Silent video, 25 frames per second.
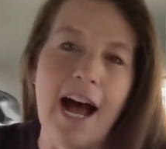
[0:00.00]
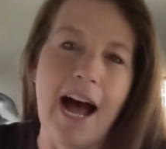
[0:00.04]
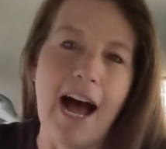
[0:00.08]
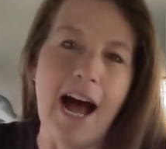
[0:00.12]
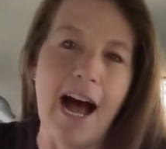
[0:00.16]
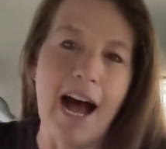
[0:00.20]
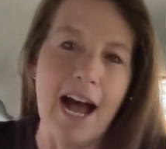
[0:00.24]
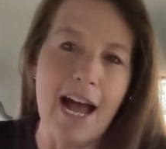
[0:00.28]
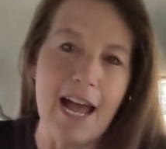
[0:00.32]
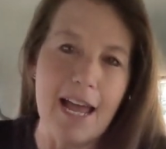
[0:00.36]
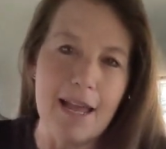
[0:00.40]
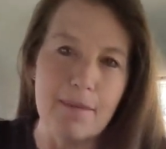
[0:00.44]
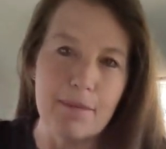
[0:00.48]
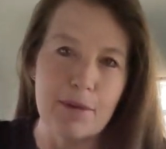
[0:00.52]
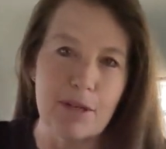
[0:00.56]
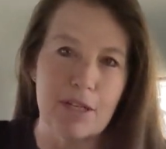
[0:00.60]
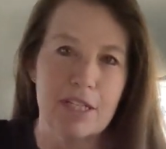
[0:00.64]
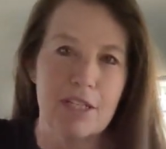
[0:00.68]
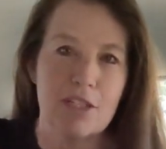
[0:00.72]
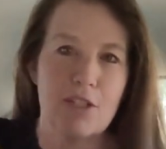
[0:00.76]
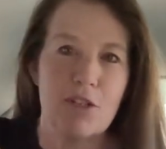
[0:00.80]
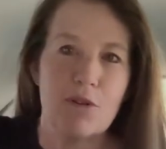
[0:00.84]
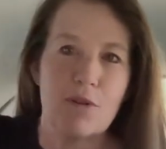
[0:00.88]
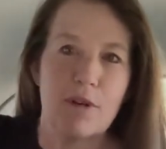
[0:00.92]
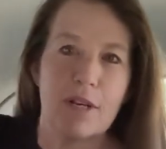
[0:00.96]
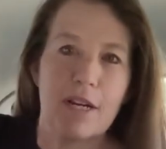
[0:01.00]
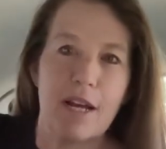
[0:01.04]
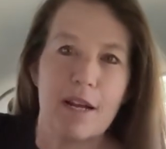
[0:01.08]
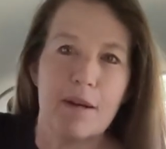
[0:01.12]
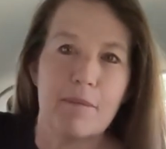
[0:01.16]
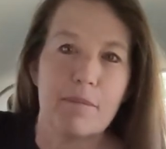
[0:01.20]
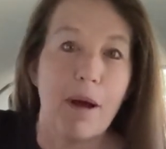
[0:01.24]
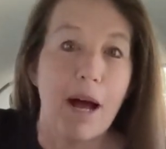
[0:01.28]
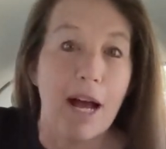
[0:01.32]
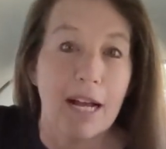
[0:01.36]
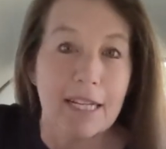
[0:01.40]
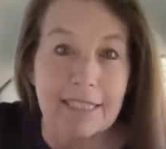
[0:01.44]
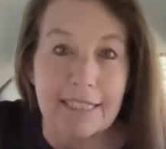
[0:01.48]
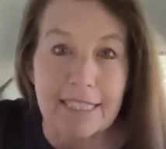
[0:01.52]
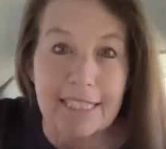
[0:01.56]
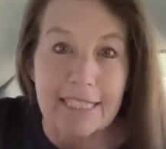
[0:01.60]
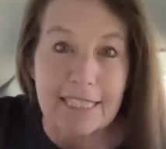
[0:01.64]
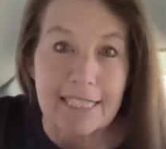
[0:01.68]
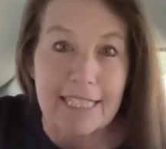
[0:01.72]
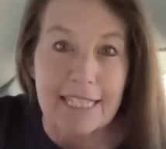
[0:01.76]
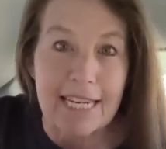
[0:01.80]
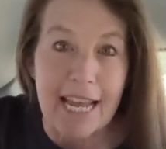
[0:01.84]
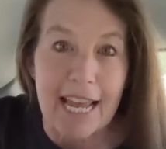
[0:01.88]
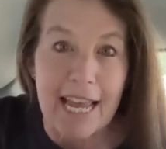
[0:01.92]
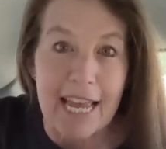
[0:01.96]
I'm going to do an unboxing
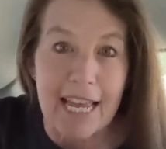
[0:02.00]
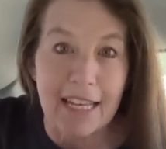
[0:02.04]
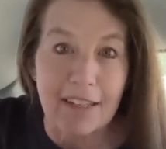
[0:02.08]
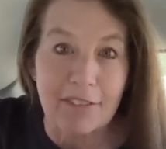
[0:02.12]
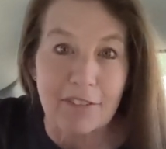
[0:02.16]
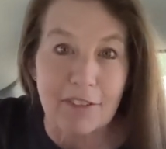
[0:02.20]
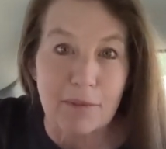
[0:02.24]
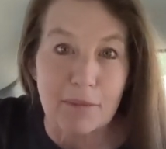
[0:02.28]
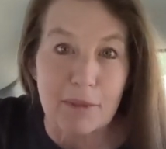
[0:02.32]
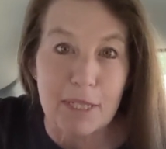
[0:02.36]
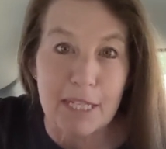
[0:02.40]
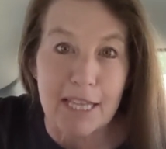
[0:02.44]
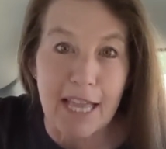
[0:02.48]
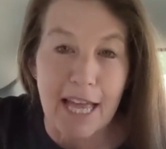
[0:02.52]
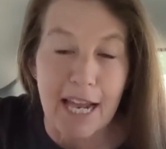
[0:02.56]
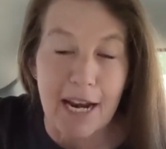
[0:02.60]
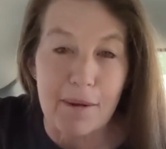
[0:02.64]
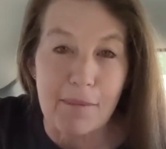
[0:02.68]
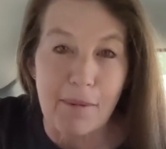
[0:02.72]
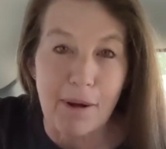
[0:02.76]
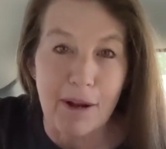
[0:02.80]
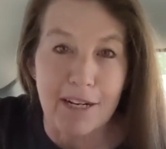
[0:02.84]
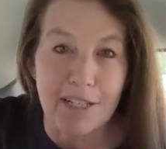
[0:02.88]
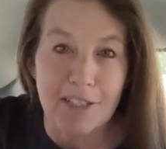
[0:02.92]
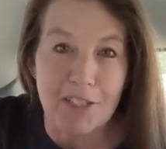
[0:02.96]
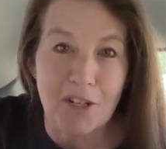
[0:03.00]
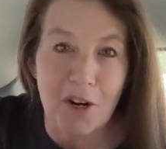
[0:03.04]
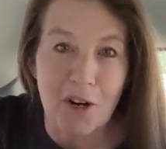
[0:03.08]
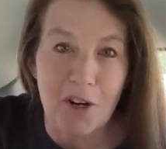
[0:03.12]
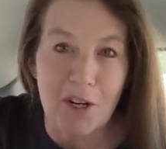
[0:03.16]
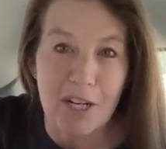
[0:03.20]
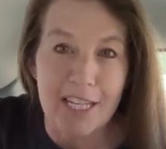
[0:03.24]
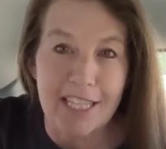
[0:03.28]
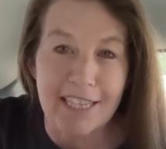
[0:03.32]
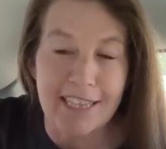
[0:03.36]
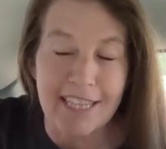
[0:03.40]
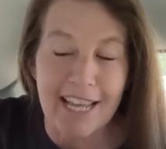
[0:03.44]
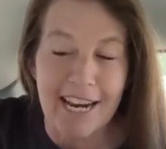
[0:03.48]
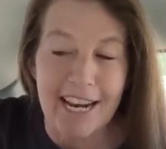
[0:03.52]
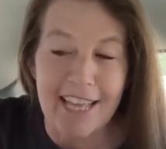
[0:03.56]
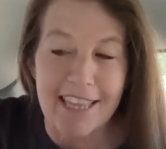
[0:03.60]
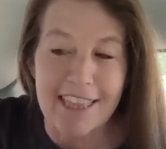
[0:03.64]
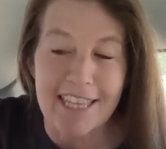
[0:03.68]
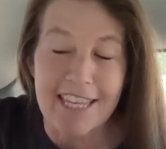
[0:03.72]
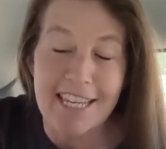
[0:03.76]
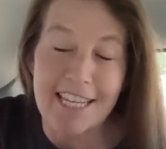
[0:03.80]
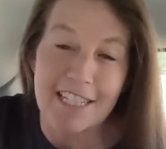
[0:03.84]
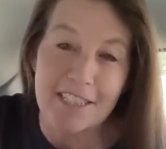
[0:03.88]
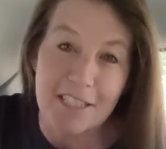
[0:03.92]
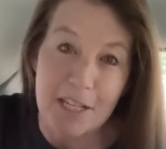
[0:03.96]
today of something that I bought at Target that I
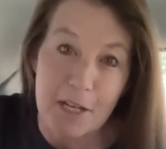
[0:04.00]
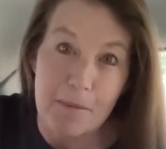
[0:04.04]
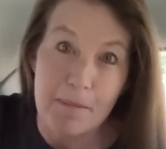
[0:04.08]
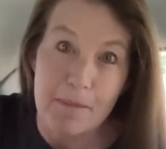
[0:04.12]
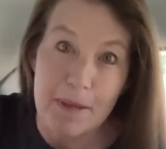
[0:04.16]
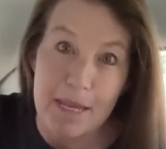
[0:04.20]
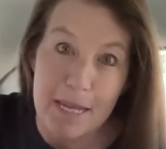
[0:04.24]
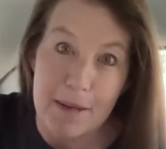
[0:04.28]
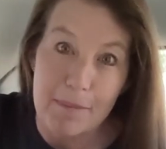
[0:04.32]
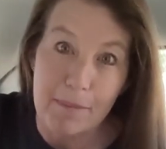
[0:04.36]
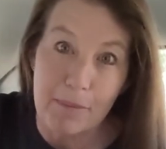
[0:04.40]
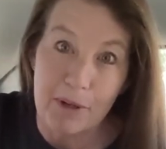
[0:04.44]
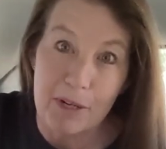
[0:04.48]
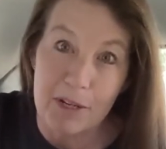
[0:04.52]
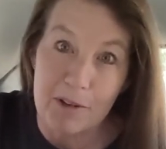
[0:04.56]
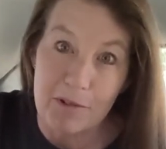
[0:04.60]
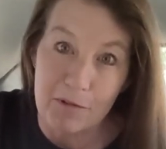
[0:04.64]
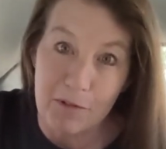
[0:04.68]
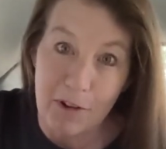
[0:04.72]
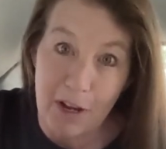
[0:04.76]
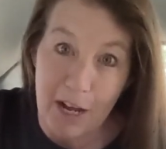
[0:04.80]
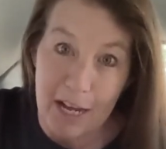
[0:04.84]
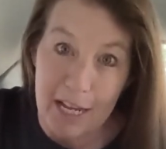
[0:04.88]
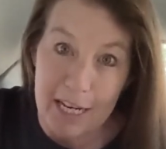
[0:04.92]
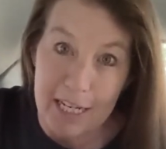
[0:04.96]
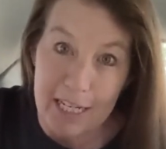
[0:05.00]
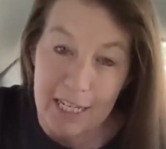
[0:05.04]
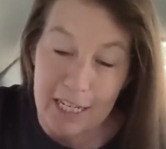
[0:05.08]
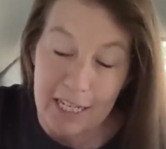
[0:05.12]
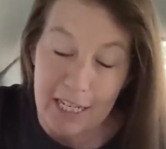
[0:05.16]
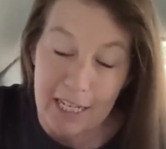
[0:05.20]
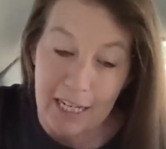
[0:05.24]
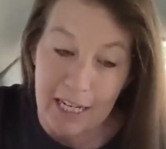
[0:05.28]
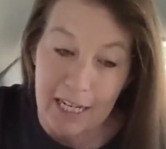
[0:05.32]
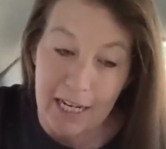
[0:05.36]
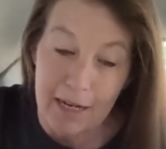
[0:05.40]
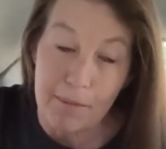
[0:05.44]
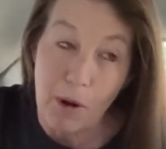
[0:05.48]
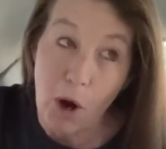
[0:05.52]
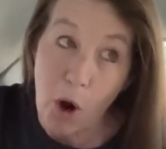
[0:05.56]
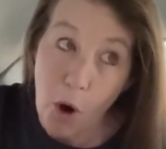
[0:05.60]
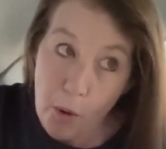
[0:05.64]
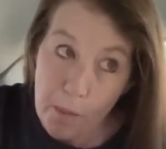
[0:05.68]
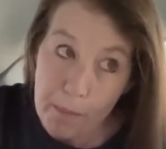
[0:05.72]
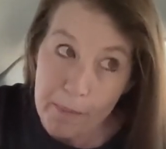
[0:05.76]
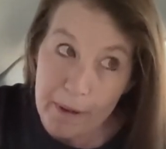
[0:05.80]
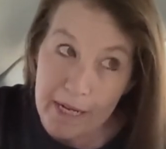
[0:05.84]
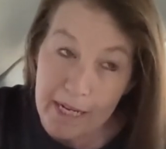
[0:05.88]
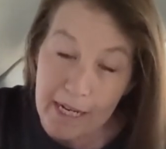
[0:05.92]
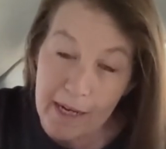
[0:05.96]
think is going to be pretty fun. I'm
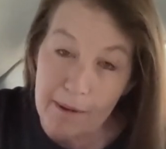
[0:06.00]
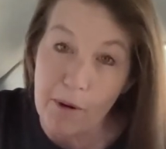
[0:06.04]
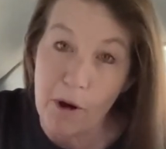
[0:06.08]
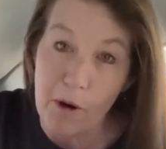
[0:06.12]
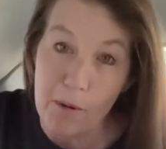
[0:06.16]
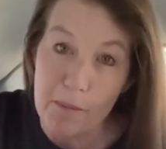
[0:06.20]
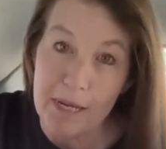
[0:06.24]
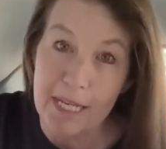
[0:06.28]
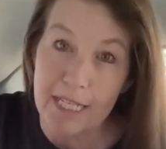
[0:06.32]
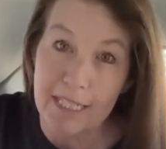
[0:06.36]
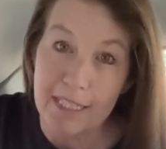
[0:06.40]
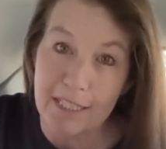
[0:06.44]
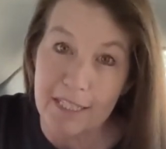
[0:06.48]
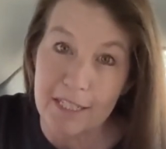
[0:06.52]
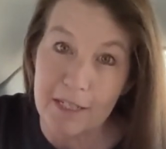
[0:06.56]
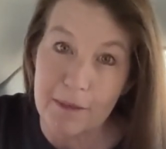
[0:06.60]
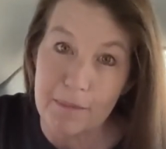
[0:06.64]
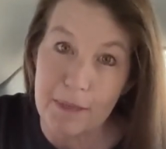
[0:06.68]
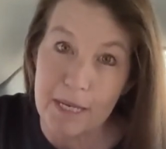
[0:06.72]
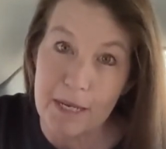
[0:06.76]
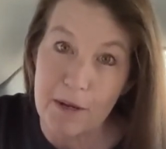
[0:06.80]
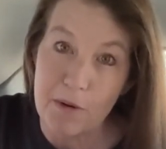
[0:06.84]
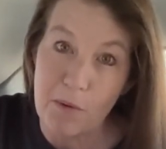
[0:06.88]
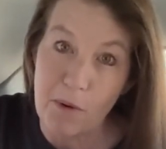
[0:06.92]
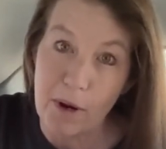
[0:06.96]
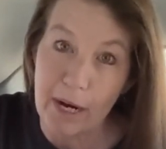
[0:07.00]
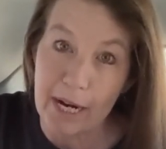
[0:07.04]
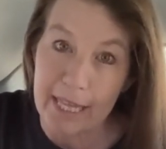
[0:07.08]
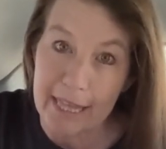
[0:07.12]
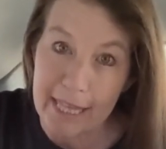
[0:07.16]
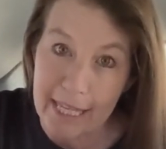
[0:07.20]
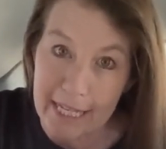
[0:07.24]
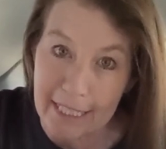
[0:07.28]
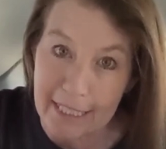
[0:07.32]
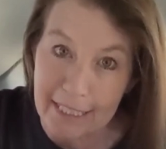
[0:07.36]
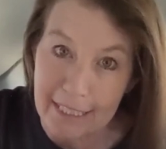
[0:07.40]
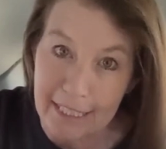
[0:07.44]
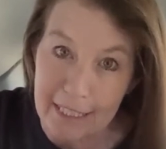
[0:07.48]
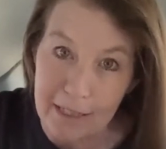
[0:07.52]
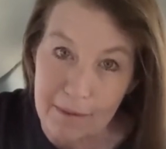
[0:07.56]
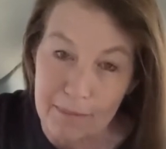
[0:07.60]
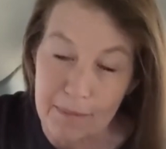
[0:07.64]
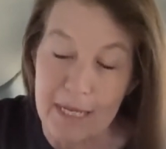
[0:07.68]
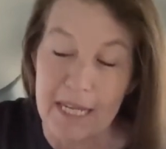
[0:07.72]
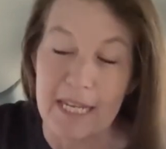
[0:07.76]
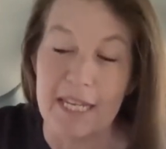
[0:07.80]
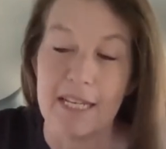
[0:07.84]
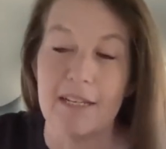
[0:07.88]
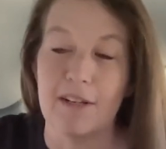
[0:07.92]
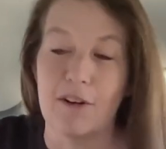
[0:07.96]
hoping. I'm hoping it's going to be what I think it's going to
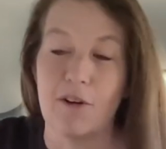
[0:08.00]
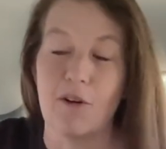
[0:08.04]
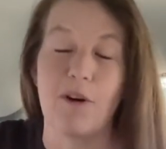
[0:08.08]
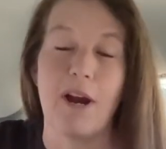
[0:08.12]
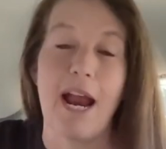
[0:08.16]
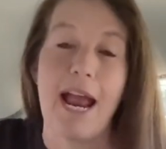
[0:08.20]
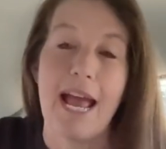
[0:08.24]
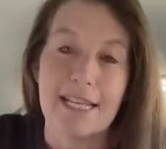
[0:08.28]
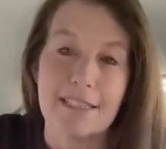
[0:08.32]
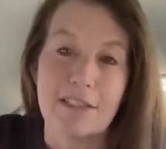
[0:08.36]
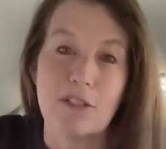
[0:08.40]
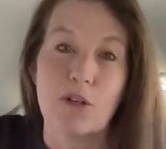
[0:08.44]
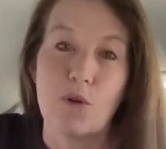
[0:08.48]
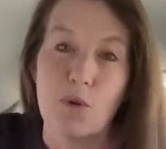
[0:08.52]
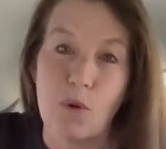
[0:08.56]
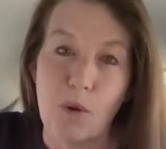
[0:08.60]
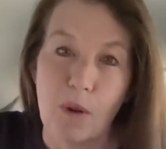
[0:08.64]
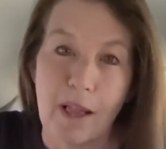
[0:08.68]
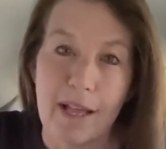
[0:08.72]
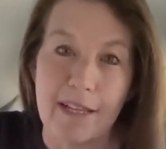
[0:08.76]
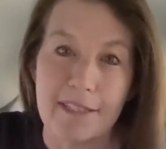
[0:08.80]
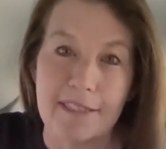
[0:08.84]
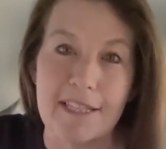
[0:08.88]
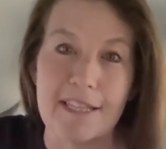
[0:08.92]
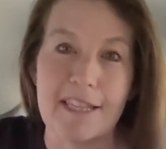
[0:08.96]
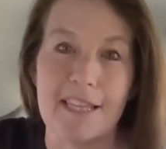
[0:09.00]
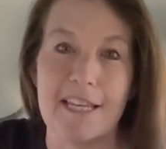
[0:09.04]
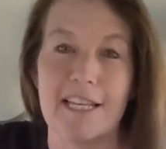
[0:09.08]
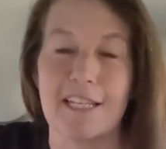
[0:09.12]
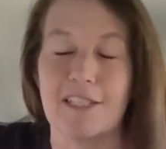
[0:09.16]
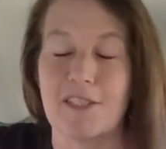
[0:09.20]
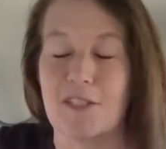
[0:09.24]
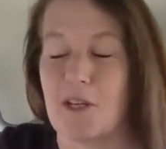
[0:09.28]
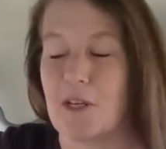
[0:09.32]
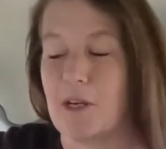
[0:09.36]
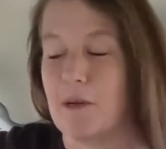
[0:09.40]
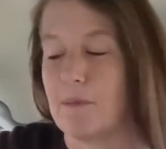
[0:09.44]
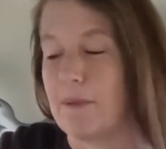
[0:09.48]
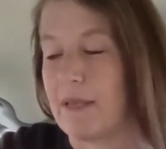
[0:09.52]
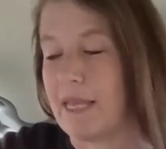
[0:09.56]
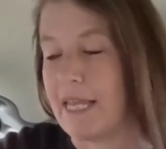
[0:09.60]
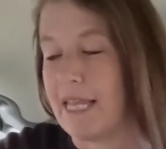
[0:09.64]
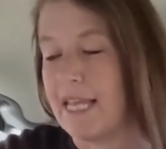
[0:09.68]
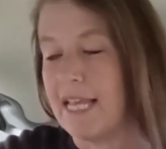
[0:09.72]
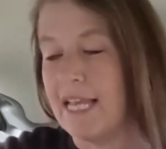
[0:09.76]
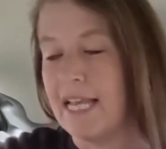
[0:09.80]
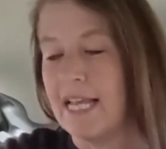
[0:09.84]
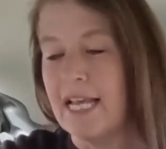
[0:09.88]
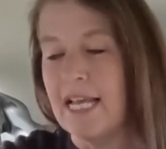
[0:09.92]
be, or as cool as I think it's going to be.